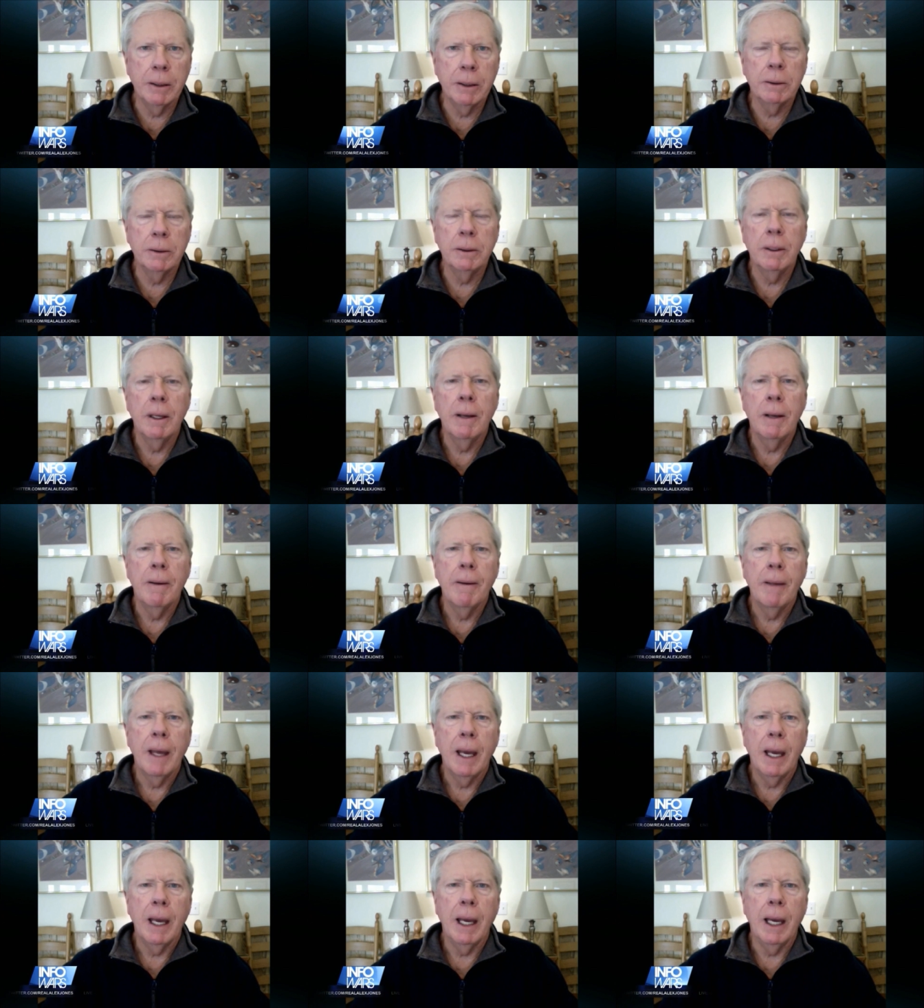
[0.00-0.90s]

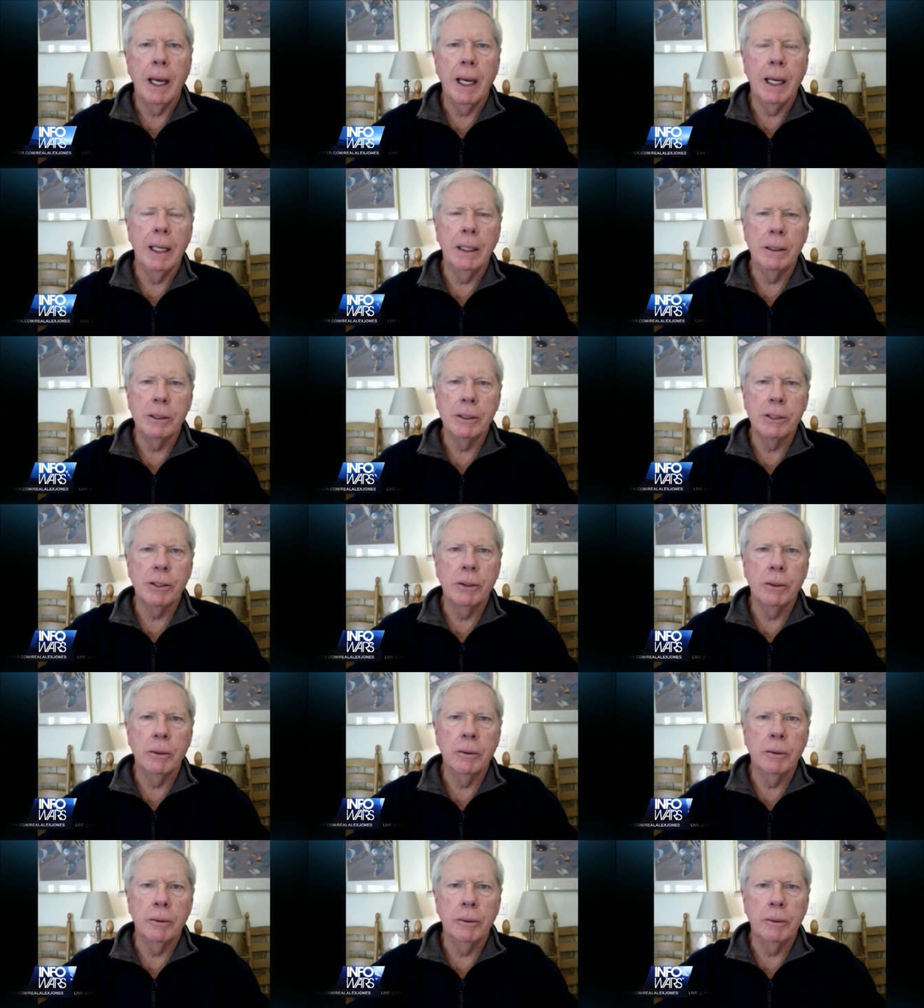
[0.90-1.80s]
And so
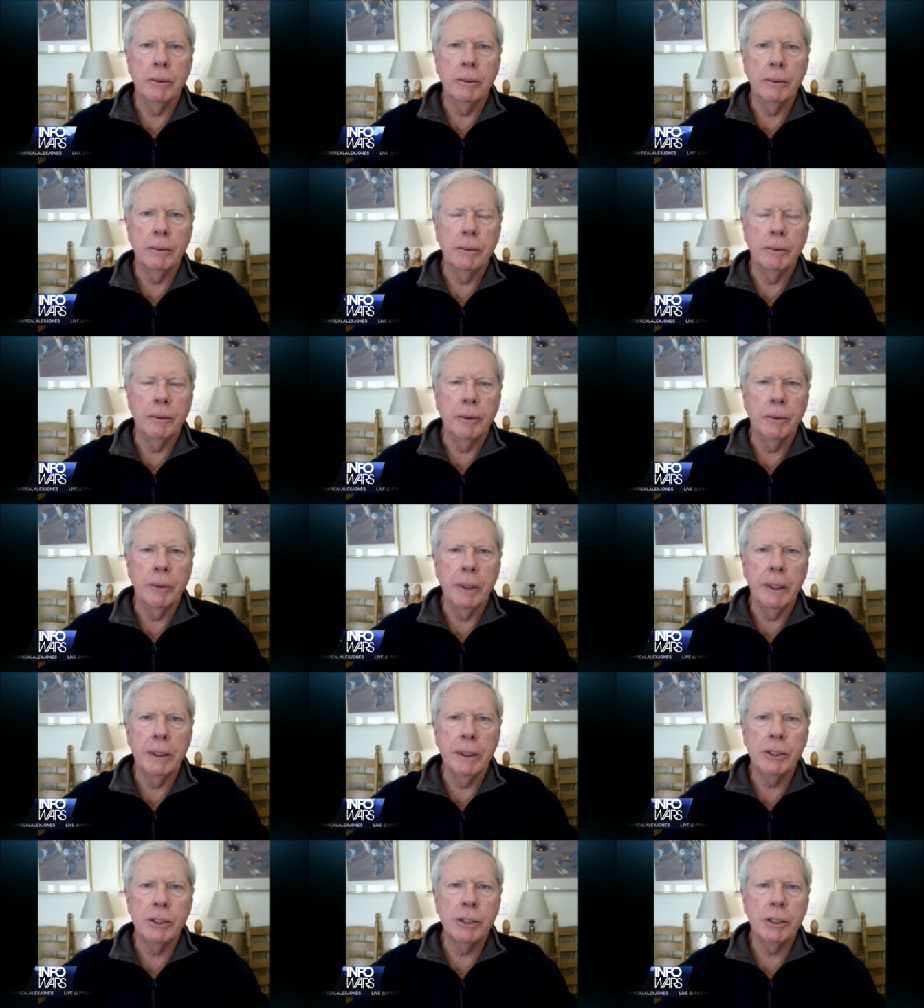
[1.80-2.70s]
the, the rich
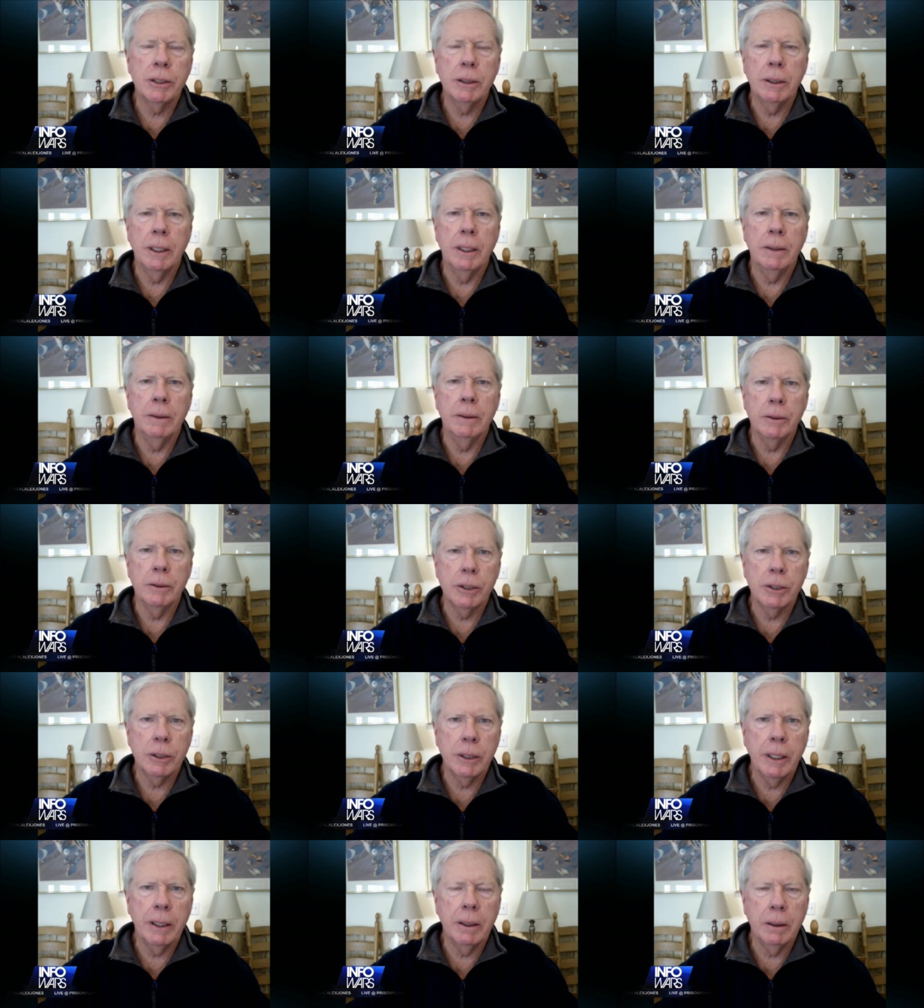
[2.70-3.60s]
and the
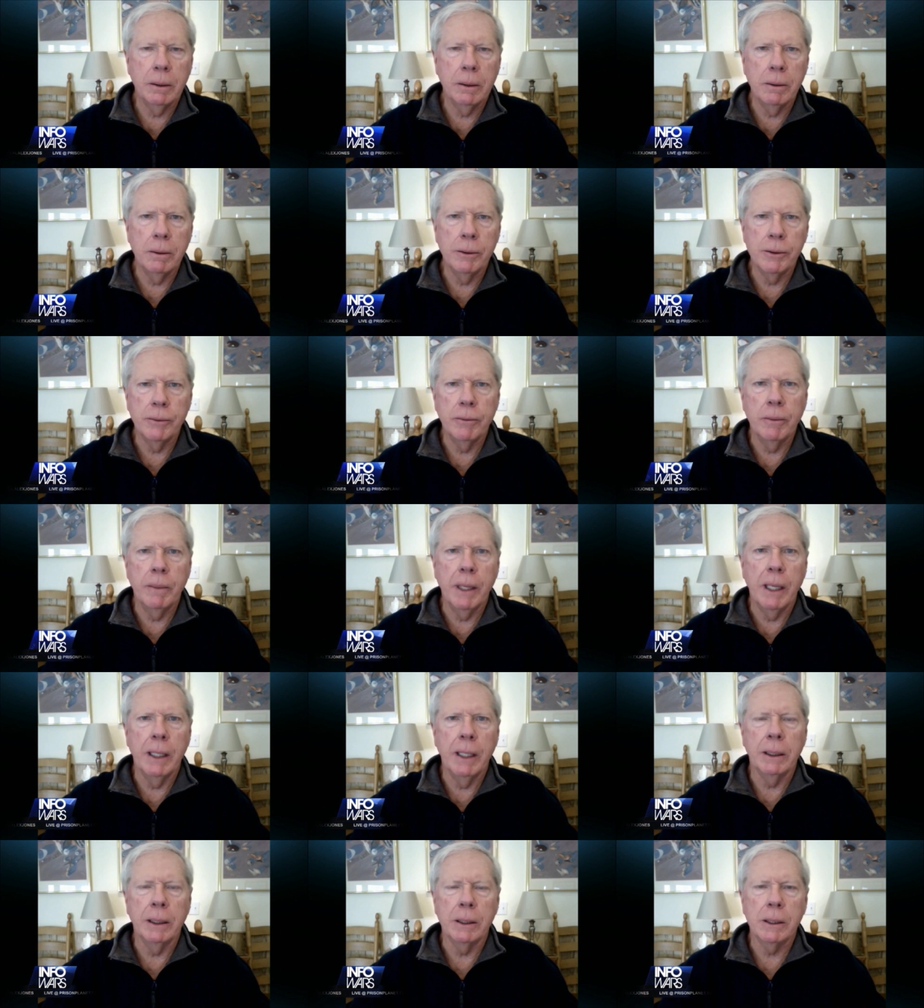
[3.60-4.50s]
shareholders of the
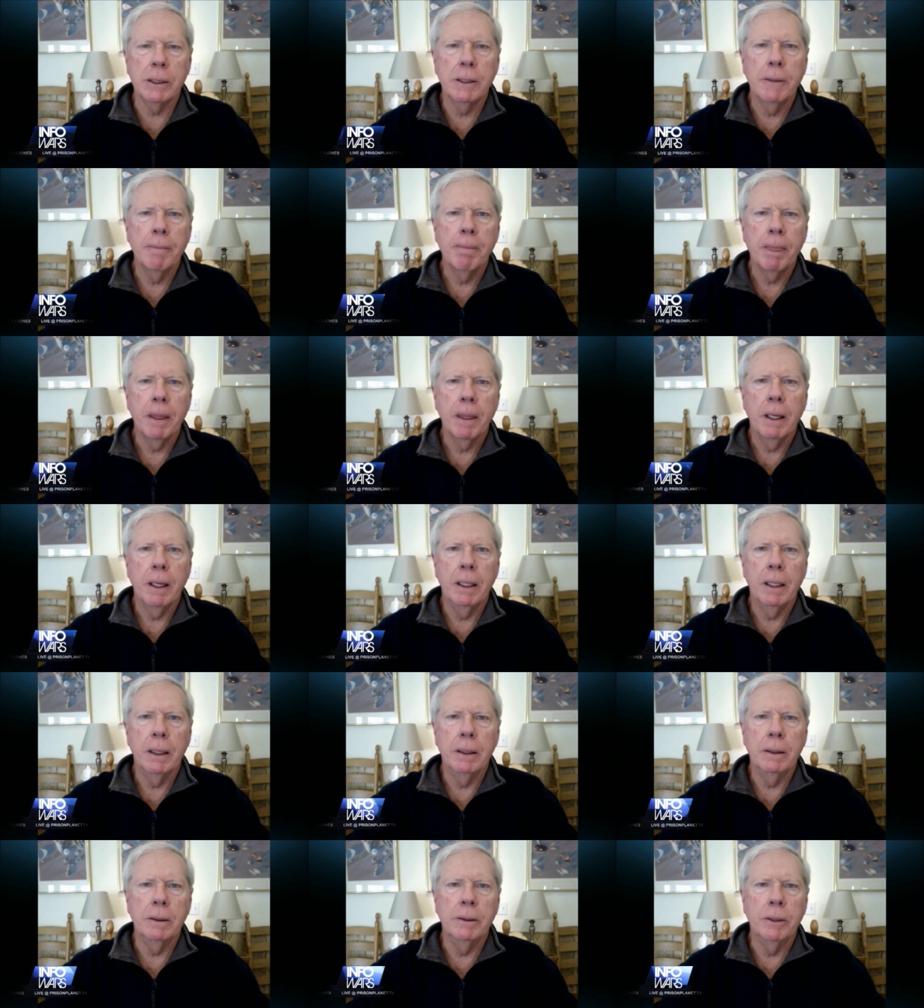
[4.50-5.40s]
banks uh,
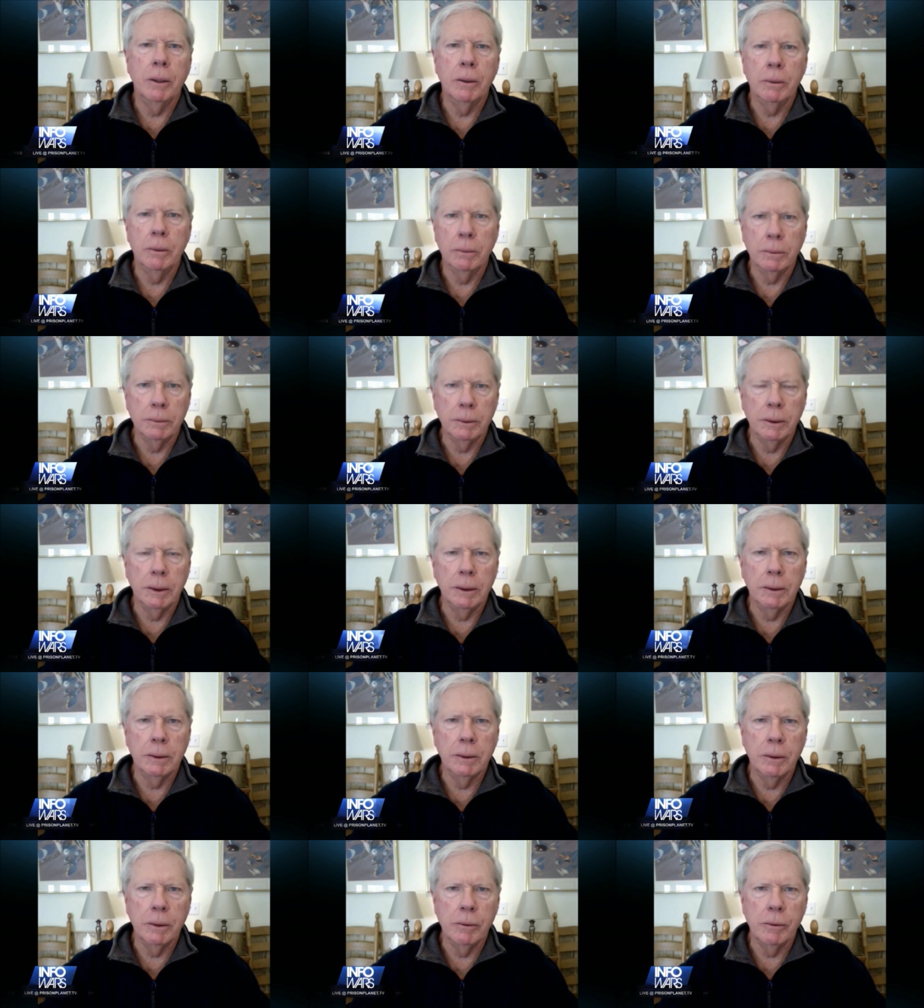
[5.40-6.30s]
don't
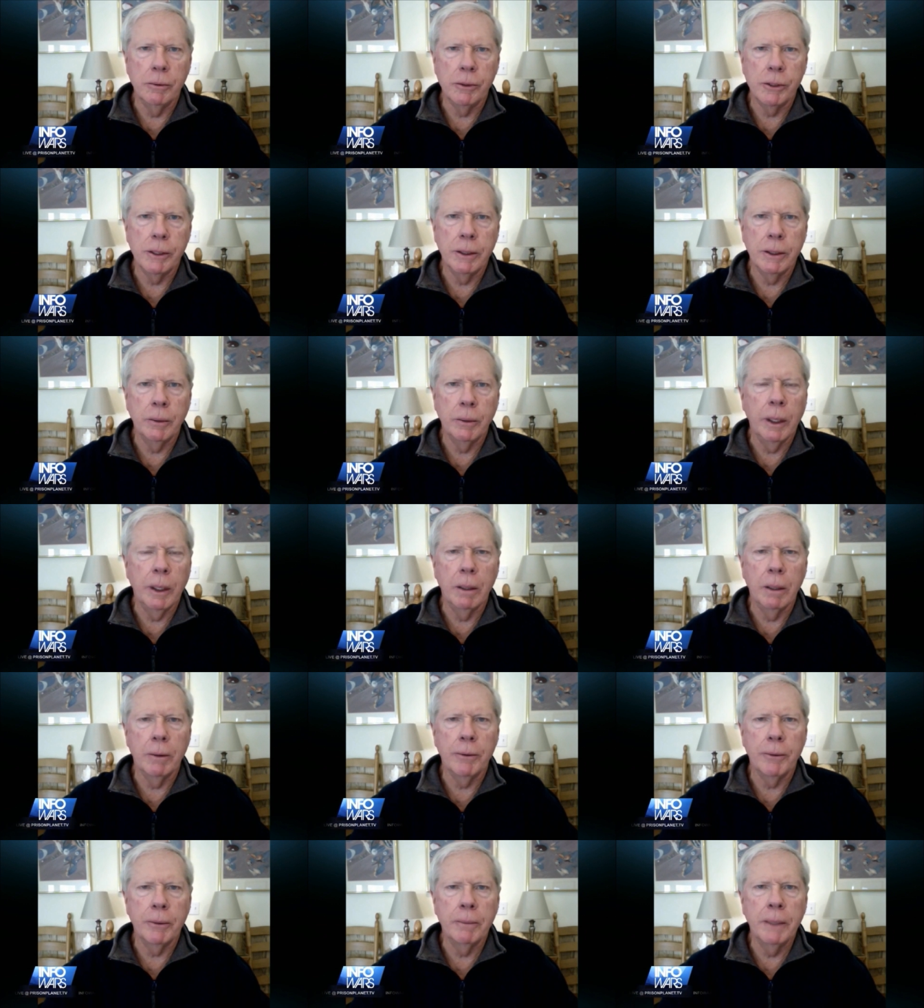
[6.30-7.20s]
lose their wealth
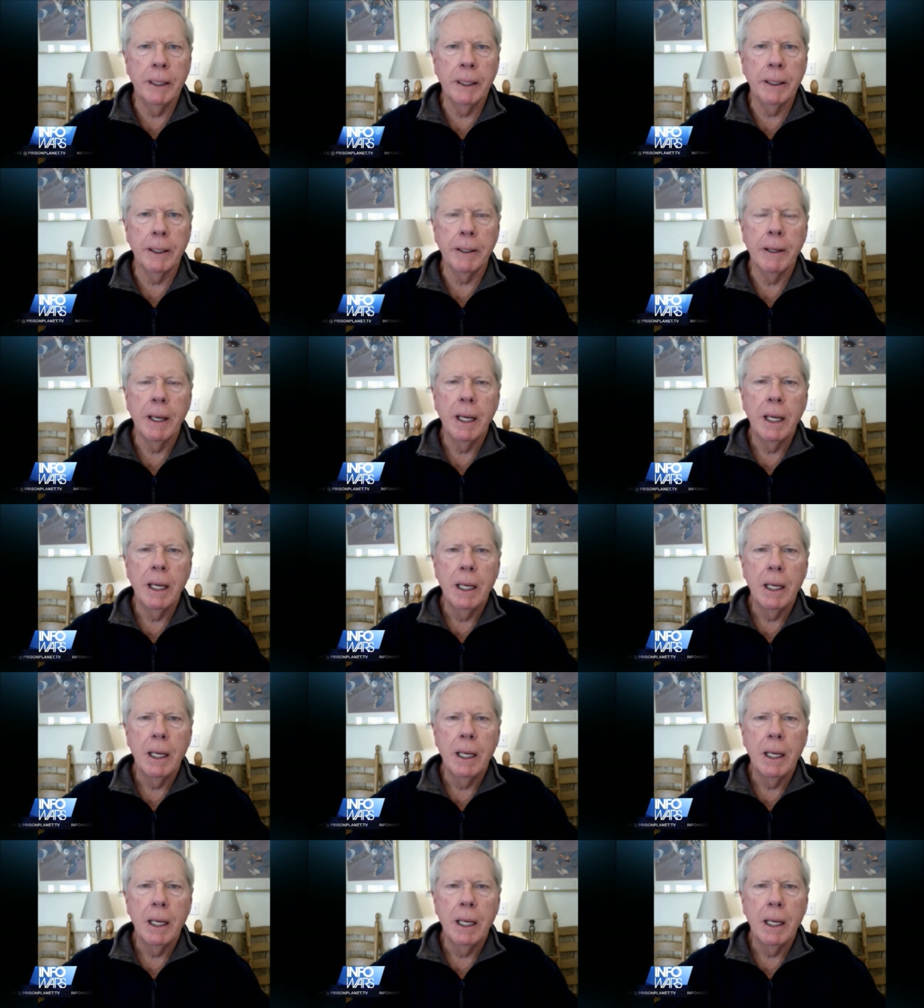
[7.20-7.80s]
or money. And